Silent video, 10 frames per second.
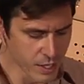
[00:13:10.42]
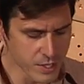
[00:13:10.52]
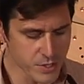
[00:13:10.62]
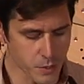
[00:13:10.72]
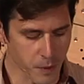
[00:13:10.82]

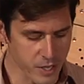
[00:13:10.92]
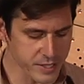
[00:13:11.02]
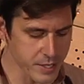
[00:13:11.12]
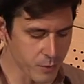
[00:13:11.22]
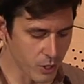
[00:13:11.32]
So the
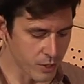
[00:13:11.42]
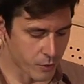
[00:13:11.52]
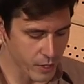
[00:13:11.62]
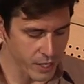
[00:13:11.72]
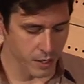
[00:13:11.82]
product team will
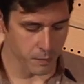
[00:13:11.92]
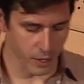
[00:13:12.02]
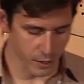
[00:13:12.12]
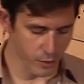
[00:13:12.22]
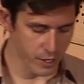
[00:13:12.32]
agree on a
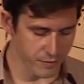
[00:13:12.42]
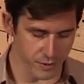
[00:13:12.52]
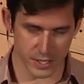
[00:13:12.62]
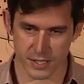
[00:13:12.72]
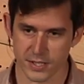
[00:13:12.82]
priority
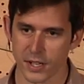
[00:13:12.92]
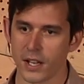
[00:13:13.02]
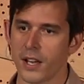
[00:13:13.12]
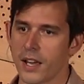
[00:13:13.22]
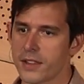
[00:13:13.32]
for this,
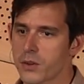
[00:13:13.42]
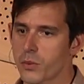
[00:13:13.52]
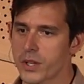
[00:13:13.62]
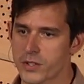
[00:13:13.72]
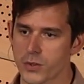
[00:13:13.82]
and then
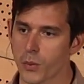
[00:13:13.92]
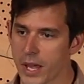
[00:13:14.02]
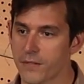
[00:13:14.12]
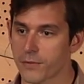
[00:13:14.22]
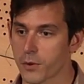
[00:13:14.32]
we just
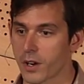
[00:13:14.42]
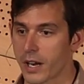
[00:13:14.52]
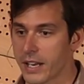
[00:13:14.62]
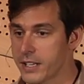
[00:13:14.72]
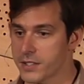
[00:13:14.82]
wait
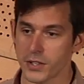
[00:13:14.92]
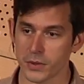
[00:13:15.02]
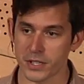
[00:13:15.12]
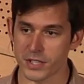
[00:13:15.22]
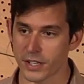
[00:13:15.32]
for any
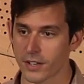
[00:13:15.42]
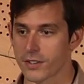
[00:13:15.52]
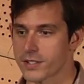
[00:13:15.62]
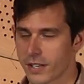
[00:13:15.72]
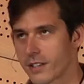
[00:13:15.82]
2
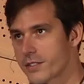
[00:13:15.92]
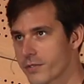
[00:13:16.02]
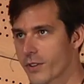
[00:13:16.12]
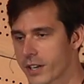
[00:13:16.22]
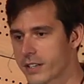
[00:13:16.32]
engineers, any
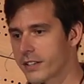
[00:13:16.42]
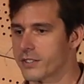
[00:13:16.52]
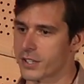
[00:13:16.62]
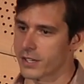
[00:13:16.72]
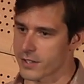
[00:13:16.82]
2 front-end
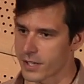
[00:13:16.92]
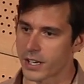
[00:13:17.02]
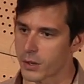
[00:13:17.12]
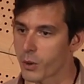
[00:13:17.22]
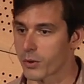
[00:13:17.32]
engineers, and
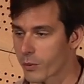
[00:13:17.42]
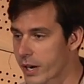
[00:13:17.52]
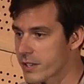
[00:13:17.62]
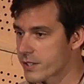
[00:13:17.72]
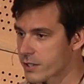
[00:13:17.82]
any 1
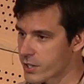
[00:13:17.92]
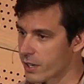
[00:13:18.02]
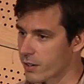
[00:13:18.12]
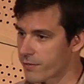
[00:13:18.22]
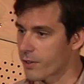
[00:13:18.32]
Rails
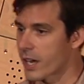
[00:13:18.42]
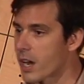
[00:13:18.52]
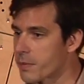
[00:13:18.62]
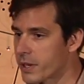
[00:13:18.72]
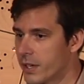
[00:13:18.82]
engineer to free
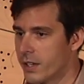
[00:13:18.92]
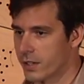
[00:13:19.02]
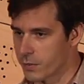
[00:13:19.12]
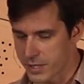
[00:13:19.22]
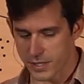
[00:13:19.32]
up,
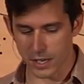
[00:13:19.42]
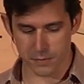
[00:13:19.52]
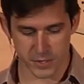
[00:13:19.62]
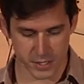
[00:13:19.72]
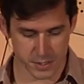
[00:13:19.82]
and we assign
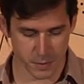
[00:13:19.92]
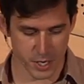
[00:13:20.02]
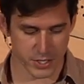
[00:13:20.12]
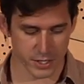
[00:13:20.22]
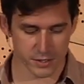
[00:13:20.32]
them to this
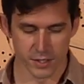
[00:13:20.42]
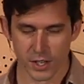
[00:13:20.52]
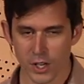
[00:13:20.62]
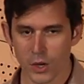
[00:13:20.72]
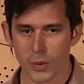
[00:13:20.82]
project.
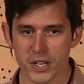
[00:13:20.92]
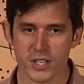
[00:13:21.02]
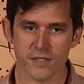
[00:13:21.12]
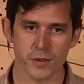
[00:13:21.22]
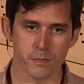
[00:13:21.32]
We
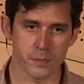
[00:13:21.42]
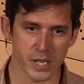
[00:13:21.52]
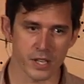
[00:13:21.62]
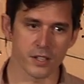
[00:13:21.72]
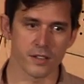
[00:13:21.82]
actually have a
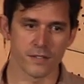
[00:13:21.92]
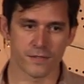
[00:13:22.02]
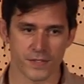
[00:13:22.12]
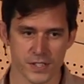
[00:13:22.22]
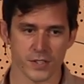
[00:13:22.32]
big
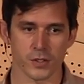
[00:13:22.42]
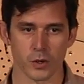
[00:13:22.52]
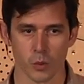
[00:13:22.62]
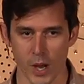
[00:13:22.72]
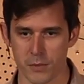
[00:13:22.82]

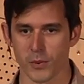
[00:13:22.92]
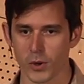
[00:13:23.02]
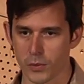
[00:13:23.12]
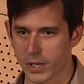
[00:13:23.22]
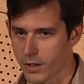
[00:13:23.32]
physical
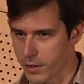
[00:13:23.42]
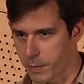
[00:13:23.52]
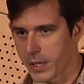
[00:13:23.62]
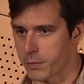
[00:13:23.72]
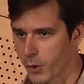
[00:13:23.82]
whiteboard, we call it the
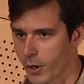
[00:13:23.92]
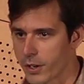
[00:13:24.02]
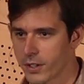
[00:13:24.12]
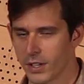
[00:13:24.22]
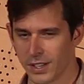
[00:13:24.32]
big board.